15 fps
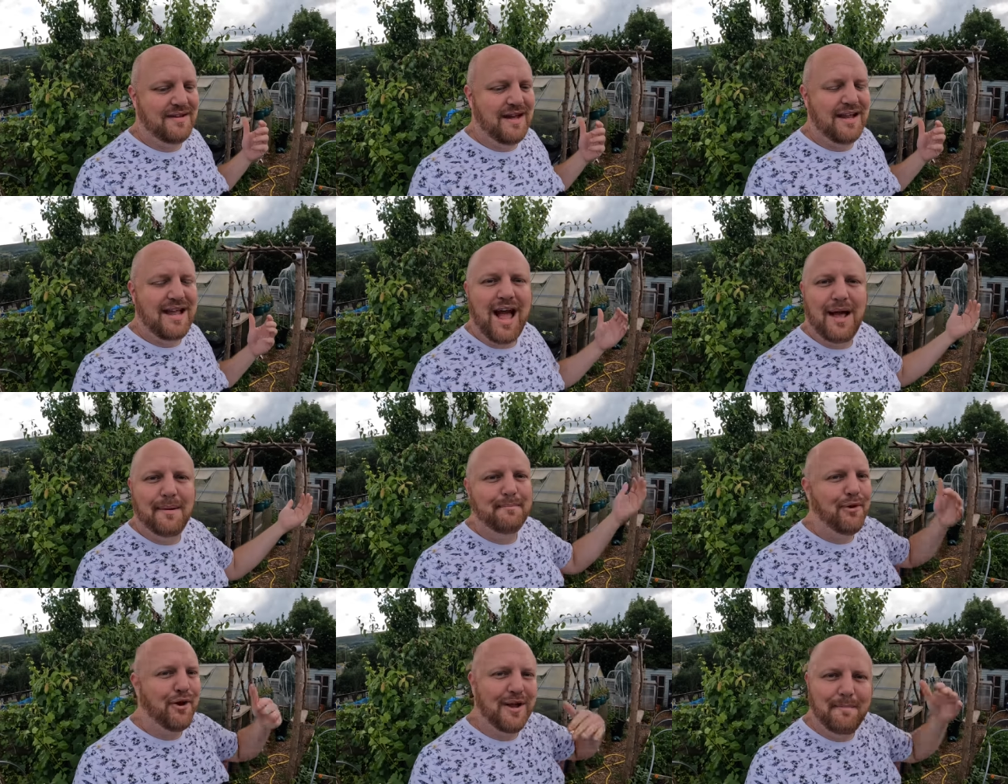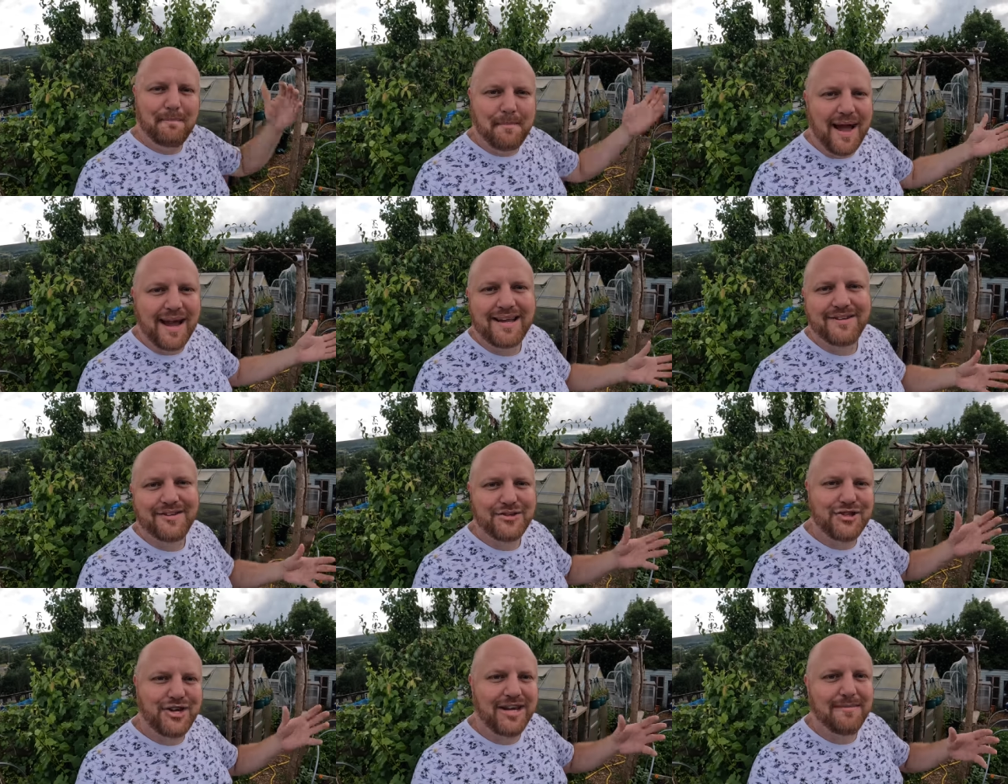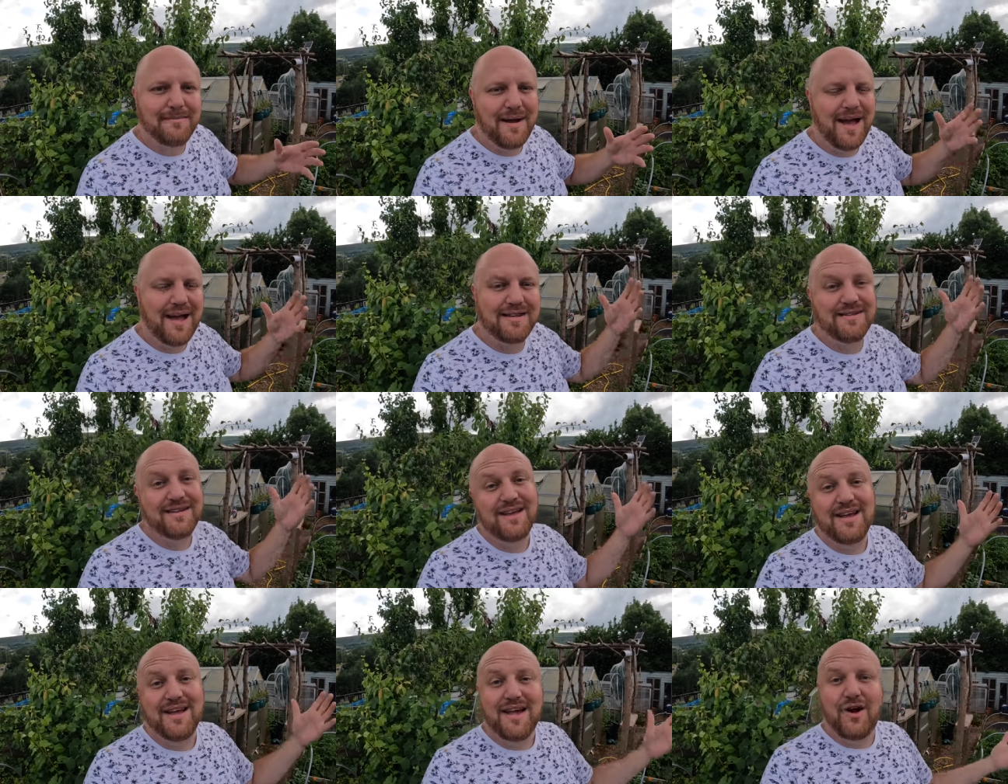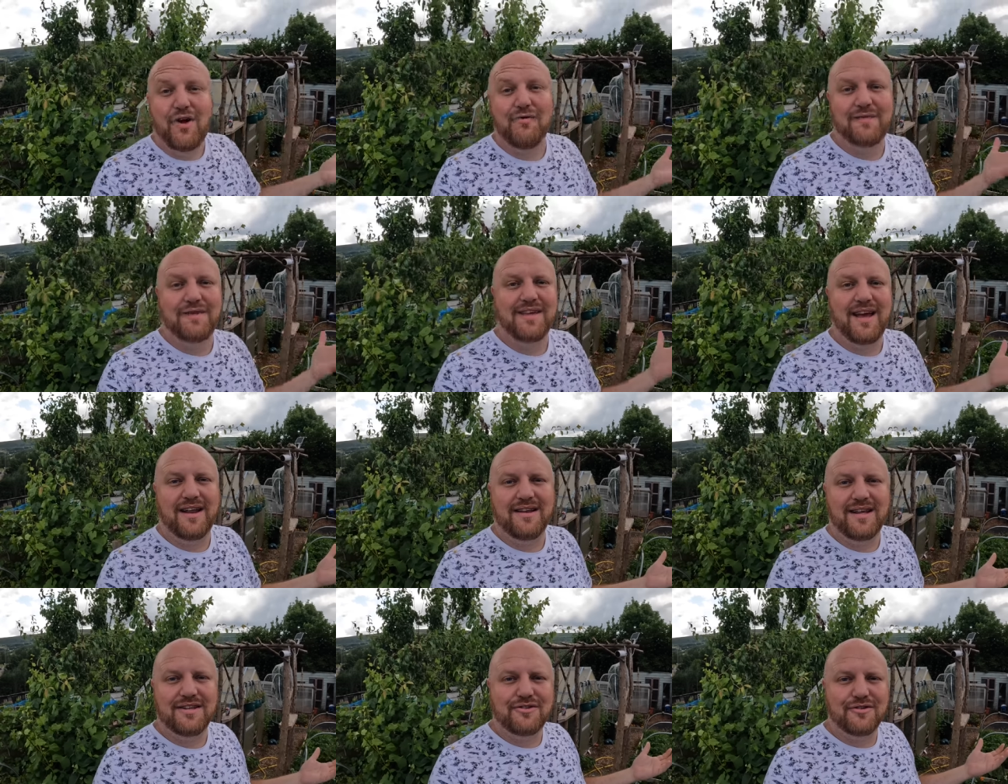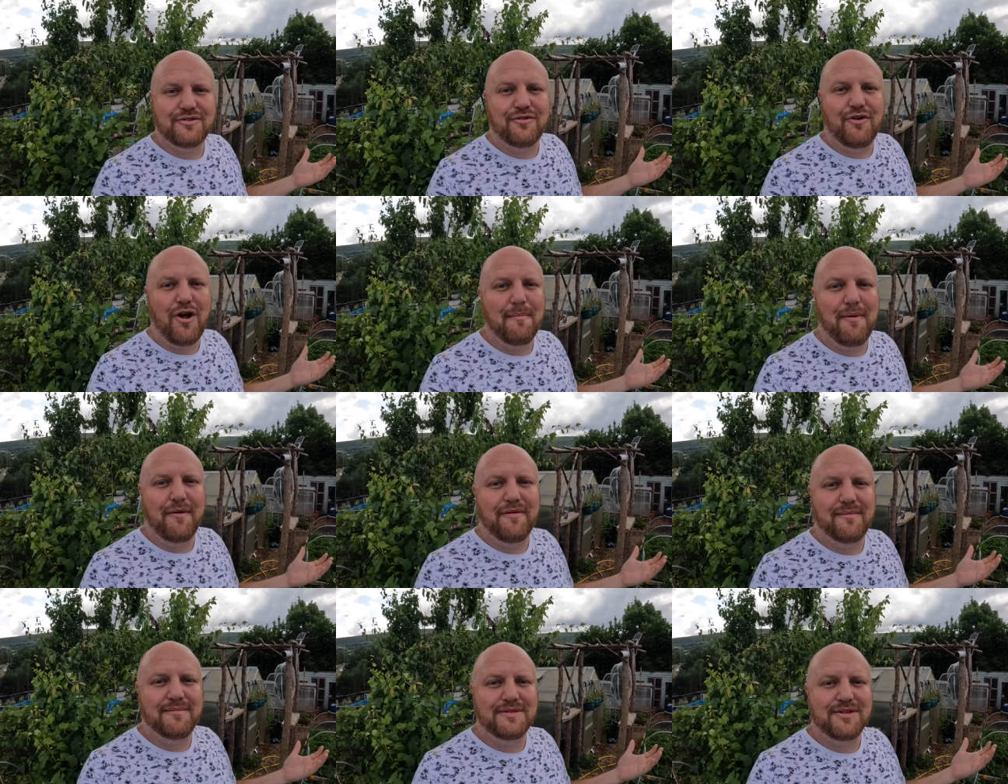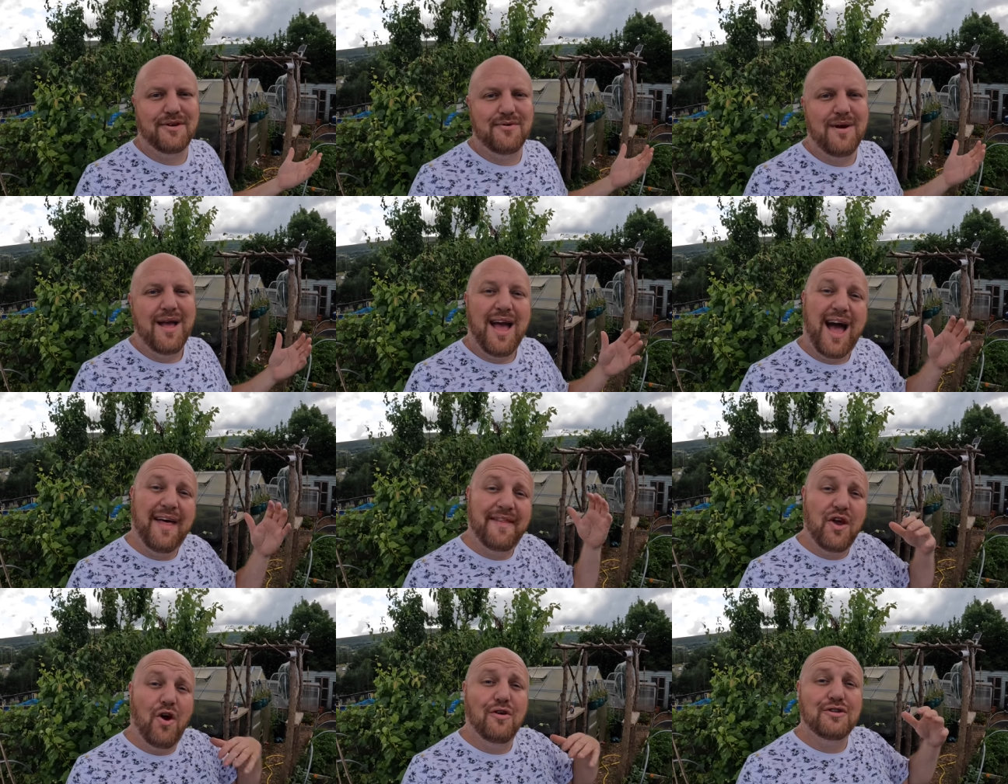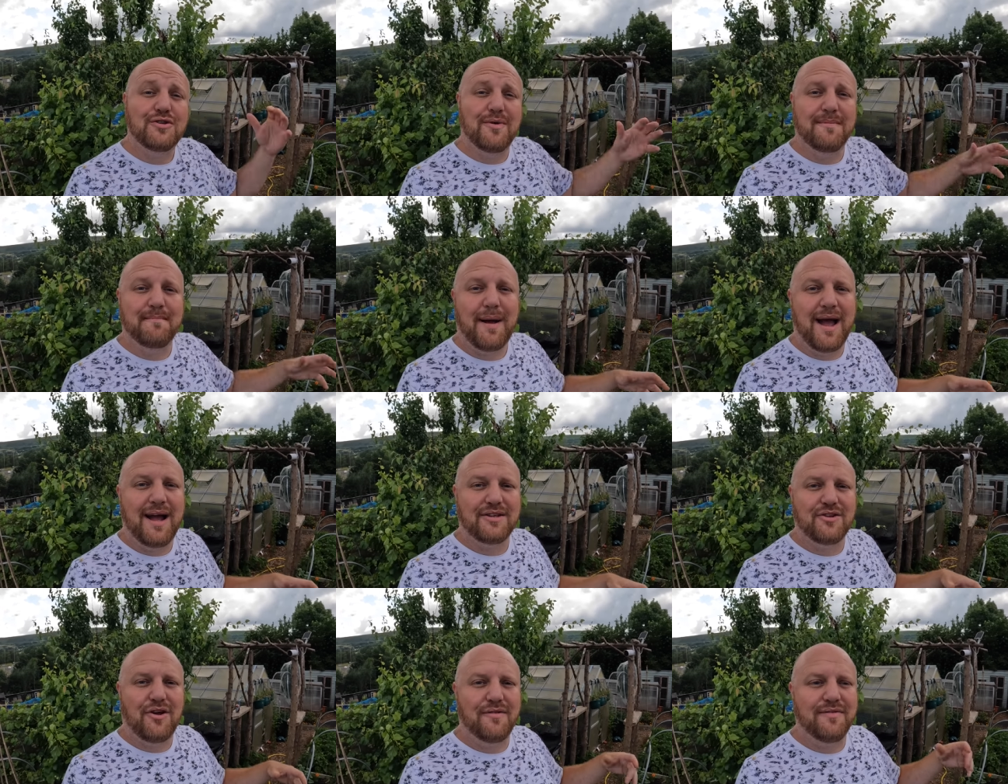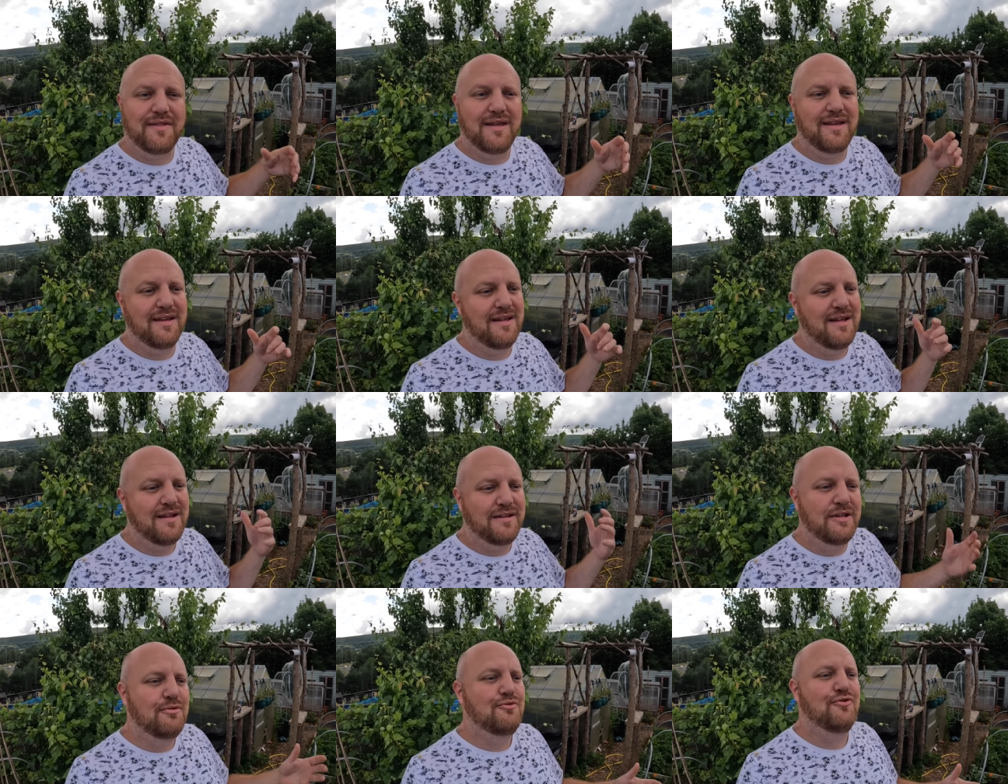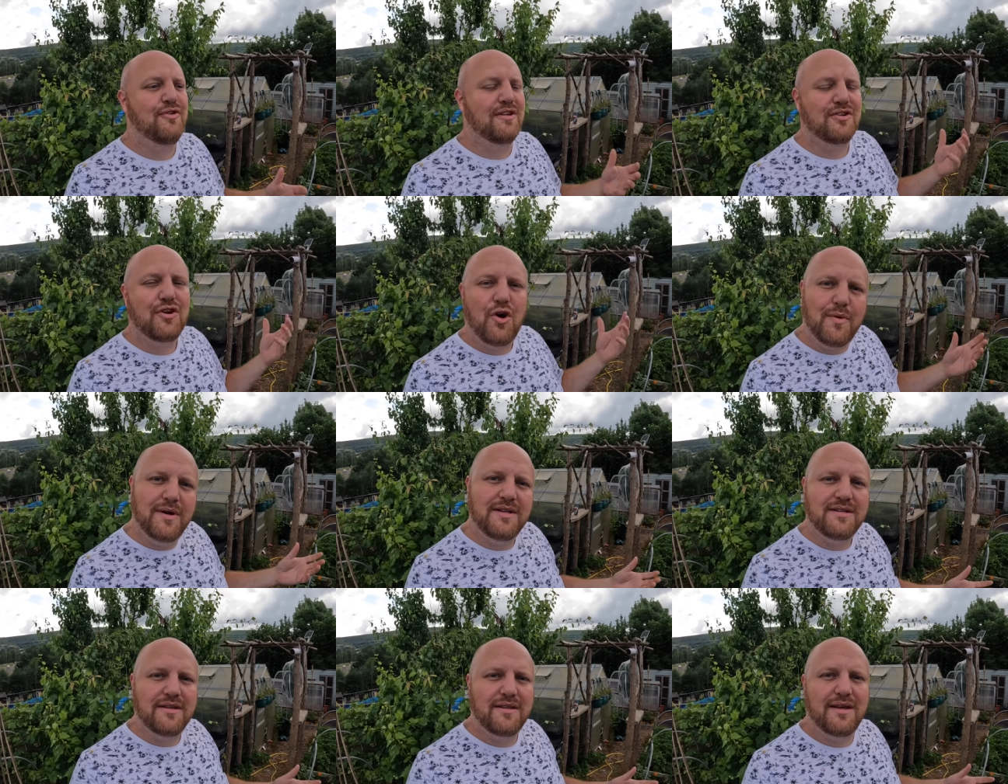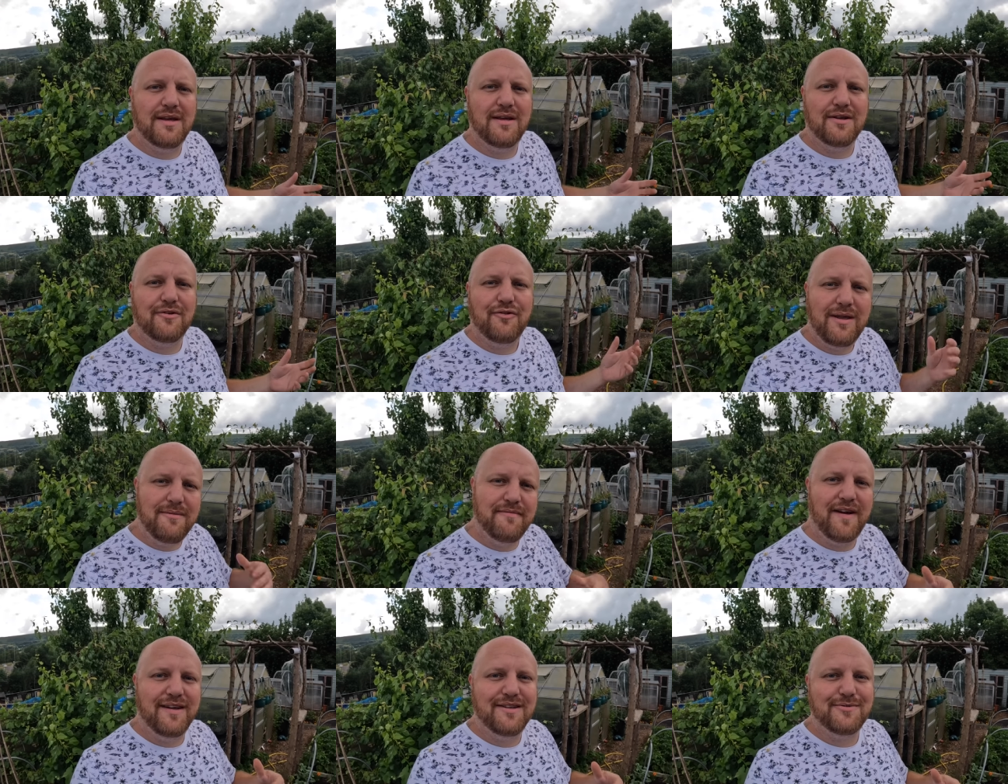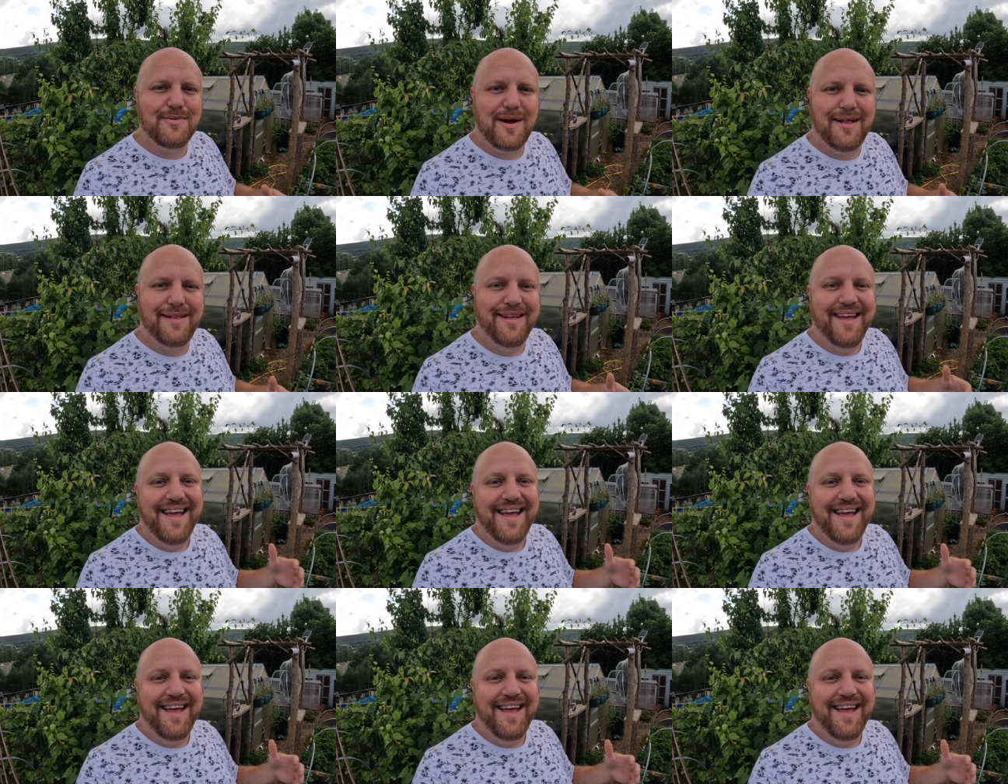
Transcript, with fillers: I can bring them back into shape and hopefully get a nice good crop off them. So, and they also impact on the nutrient go into the grapevine as well,